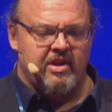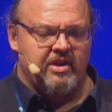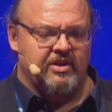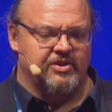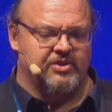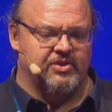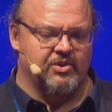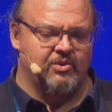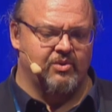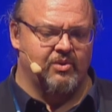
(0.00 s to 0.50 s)

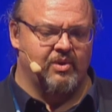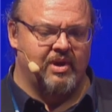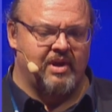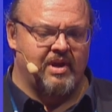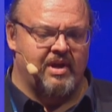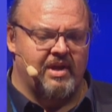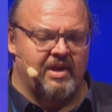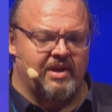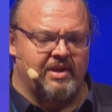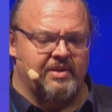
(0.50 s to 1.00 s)
So
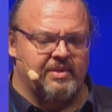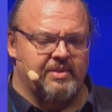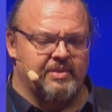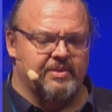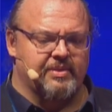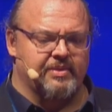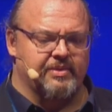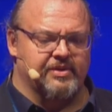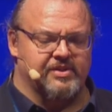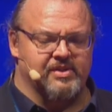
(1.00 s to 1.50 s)

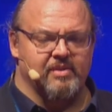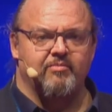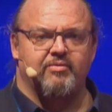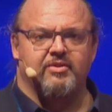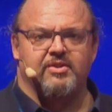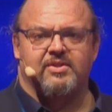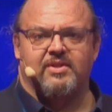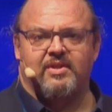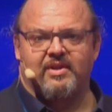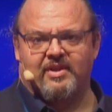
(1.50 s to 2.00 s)
the
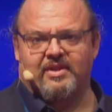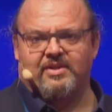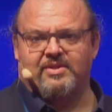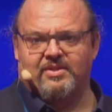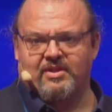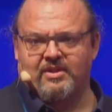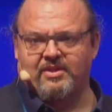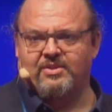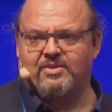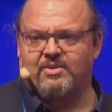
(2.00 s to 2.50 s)
simplest thing is
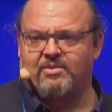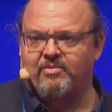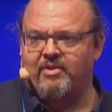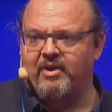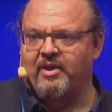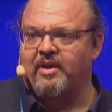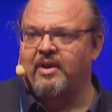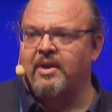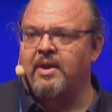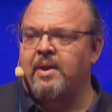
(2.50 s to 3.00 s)
this,
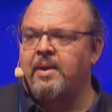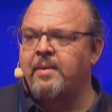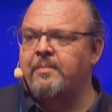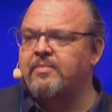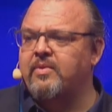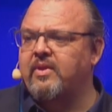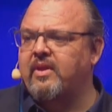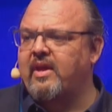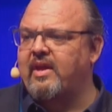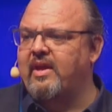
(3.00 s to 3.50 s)
right?
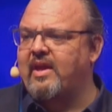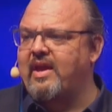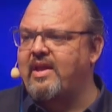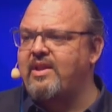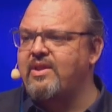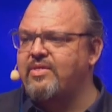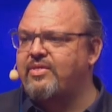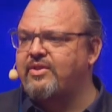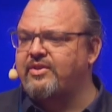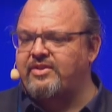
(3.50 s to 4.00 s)

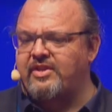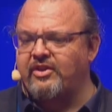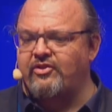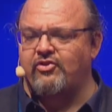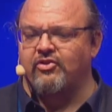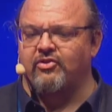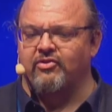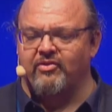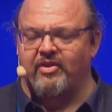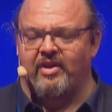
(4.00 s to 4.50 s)
In the
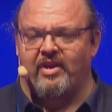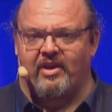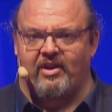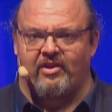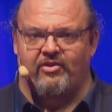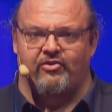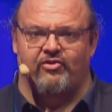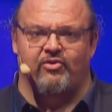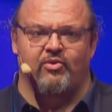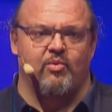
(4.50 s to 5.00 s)
digital
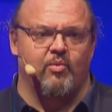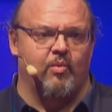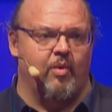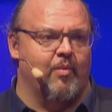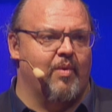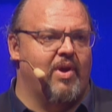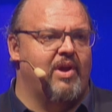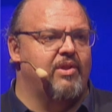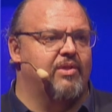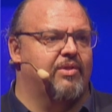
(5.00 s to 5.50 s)
age, we
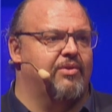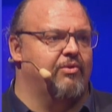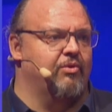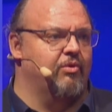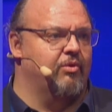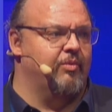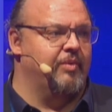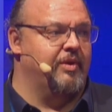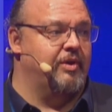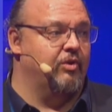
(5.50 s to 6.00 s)
went through
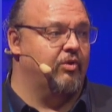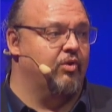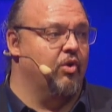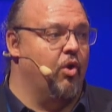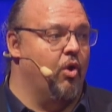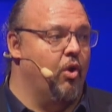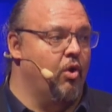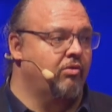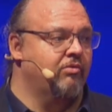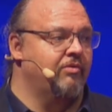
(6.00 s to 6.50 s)
and we took
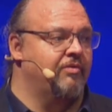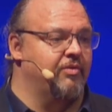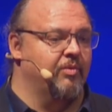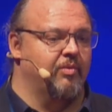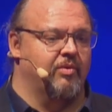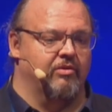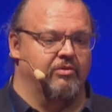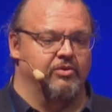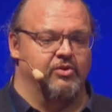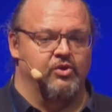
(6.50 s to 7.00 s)
all of the
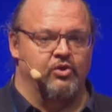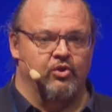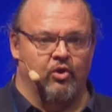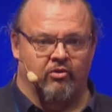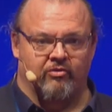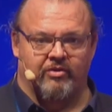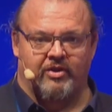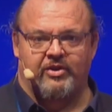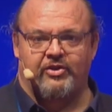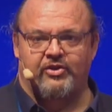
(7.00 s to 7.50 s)
world's
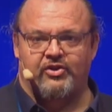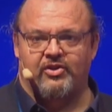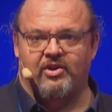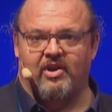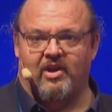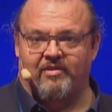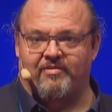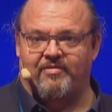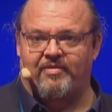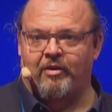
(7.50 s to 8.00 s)
knowledge
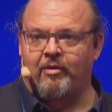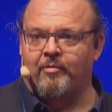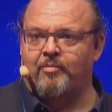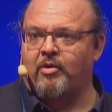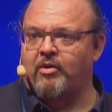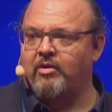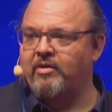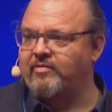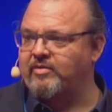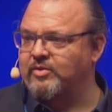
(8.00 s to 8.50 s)
and a fair
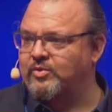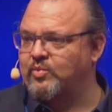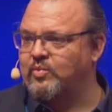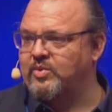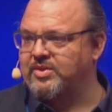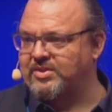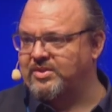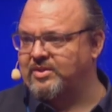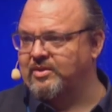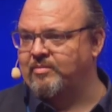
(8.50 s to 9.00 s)
part of its
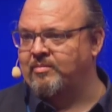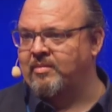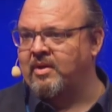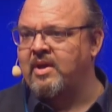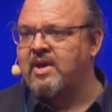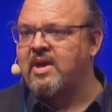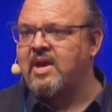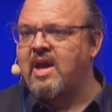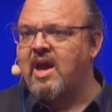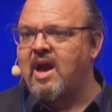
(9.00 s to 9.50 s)
wisdom,
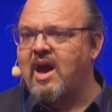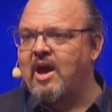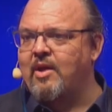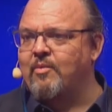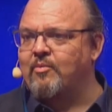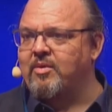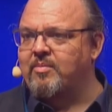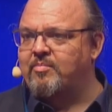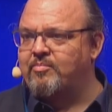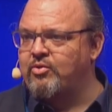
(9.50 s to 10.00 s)
and
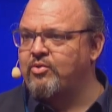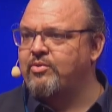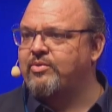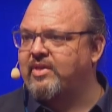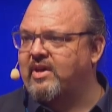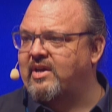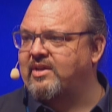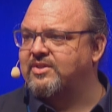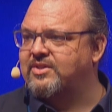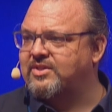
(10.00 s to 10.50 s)
we put
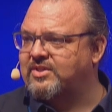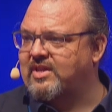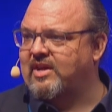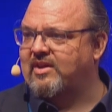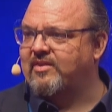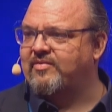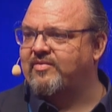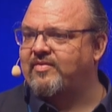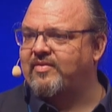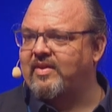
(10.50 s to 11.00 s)
that
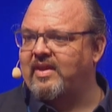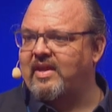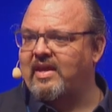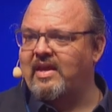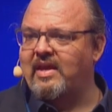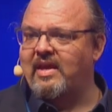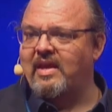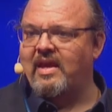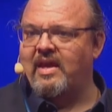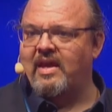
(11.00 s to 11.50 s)
stuff
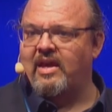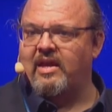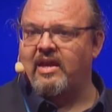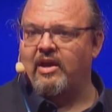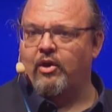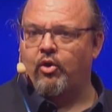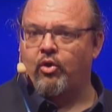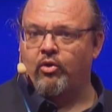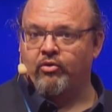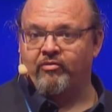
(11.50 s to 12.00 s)

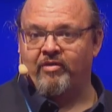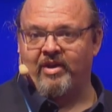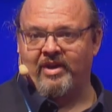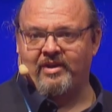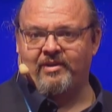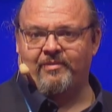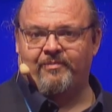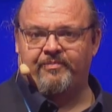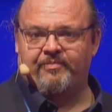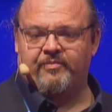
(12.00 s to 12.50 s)
online,
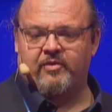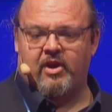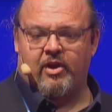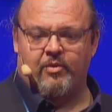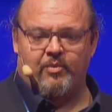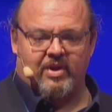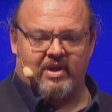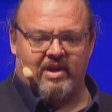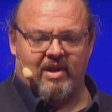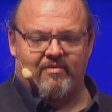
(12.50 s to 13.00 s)
and
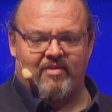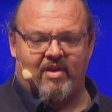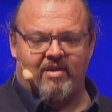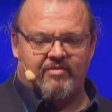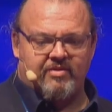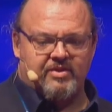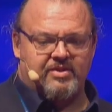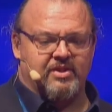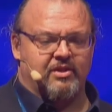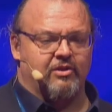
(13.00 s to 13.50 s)
we gave
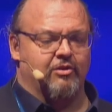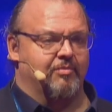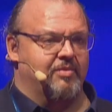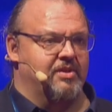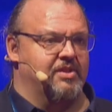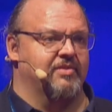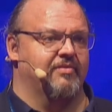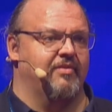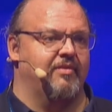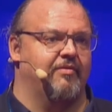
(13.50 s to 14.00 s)
every single
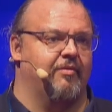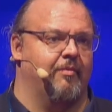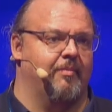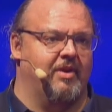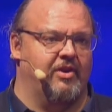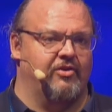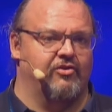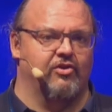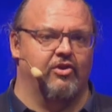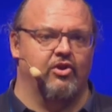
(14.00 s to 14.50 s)
piece of
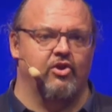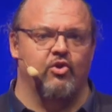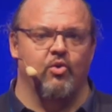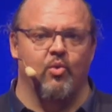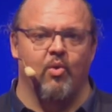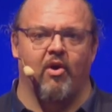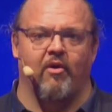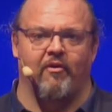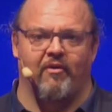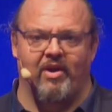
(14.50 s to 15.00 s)
information a
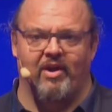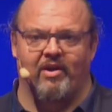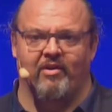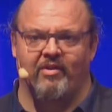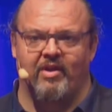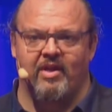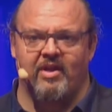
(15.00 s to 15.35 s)
URL.